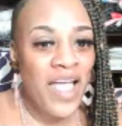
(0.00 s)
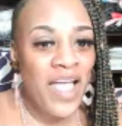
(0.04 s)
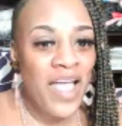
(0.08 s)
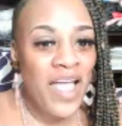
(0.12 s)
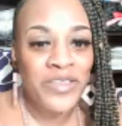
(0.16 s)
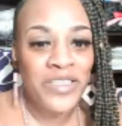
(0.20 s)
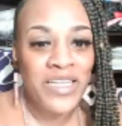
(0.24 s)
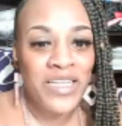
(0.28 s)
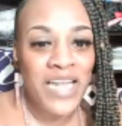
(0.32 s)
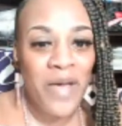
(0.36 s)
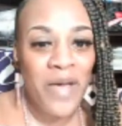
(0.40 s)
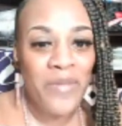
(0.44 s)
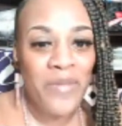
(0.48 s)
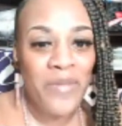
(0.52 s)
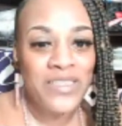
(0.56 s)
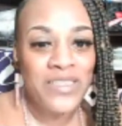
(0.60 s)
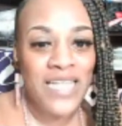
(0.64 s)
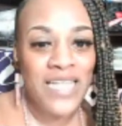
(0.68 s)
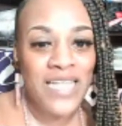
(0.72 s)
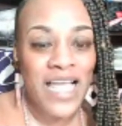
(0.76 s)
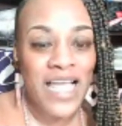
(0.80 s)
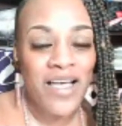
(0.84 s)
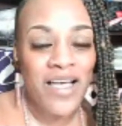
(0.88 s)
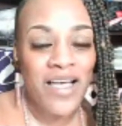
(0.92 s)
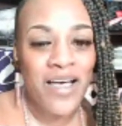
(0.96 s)
I was worried
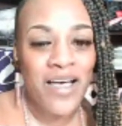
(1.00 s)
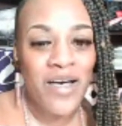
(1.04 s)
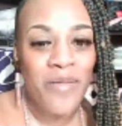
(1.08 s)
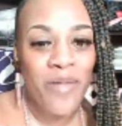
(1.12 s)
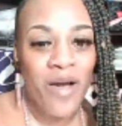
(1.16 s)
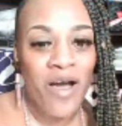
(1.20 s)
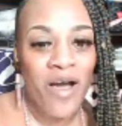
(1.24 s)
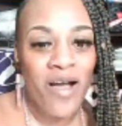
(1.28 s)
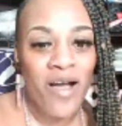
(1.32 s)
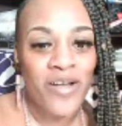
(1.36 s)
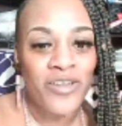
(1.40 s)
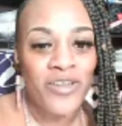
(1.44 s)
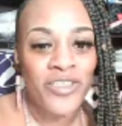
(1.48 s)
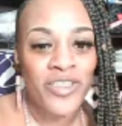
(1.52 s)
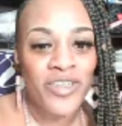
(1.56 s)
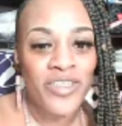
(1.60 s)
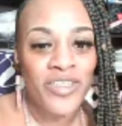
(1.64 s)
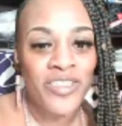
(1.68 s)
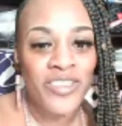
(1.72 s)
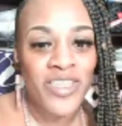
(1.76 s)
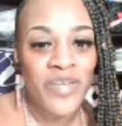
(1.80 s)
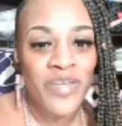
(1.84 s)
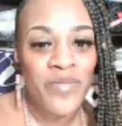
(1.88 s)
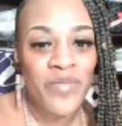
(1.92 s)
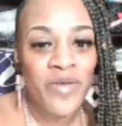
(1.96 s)
about you. Then I was
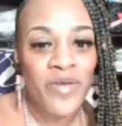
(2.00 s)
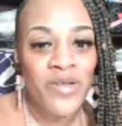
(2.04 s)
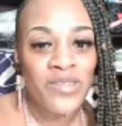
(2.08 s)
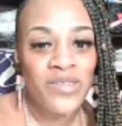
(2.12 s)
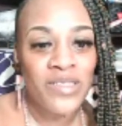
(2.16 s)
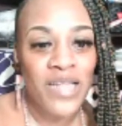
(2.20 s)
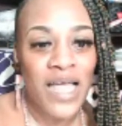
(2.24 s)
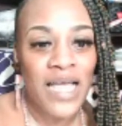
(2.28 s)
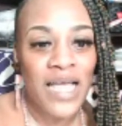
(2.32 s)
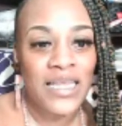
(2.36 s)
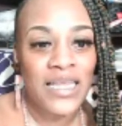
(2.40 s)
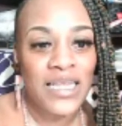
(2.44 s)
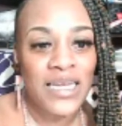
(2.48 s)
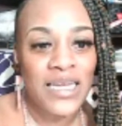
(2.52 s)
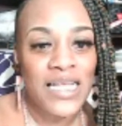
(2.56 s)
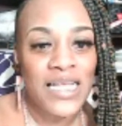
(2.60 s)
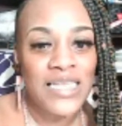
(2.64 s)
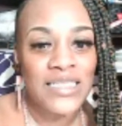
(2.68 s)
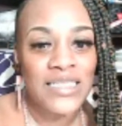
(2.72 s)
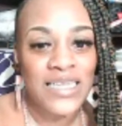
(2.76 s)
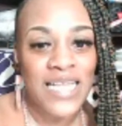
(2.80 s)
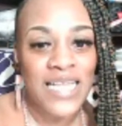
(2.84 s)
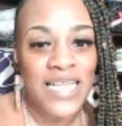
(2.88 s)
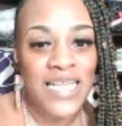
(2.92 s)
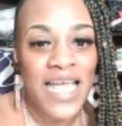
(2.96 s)
like, Audra, she
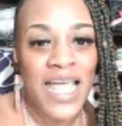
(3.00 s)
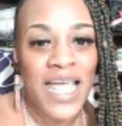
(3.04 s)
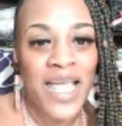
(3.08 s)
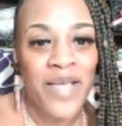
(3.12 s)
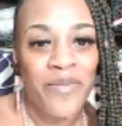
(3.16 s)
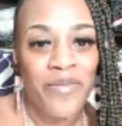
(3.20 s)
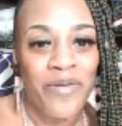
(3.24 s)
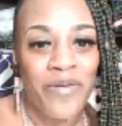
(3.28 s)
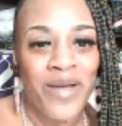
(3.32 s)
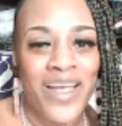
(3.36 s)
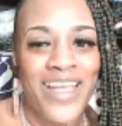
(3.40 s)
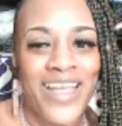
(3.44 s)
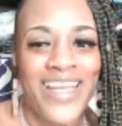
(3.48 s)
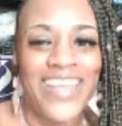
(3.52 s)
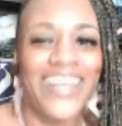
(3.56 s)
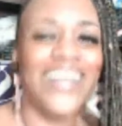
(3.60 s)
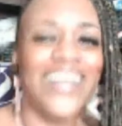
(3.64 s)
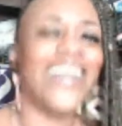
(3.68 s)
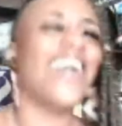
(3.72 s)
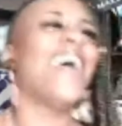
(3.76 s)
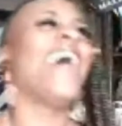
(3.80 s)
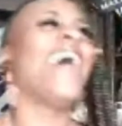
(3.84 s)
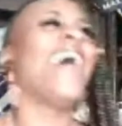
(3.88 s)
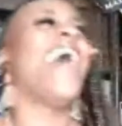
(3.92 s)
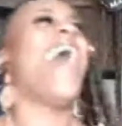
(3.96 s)
most likely needs a
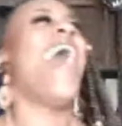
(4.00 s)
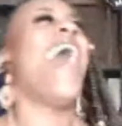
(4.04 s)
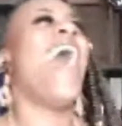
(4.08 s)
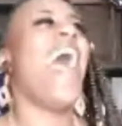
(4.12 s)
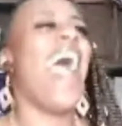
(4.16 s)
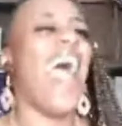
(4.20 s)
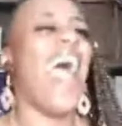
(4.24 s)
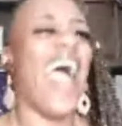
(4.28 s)
dang break.